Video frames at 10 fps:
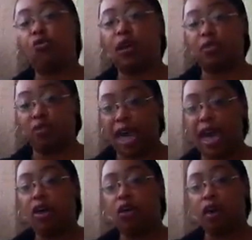what
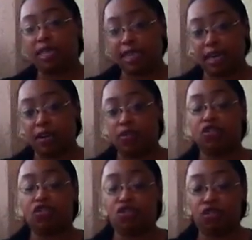they are skilled
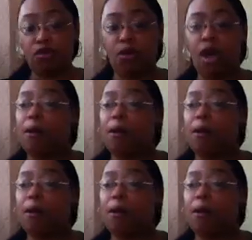to do.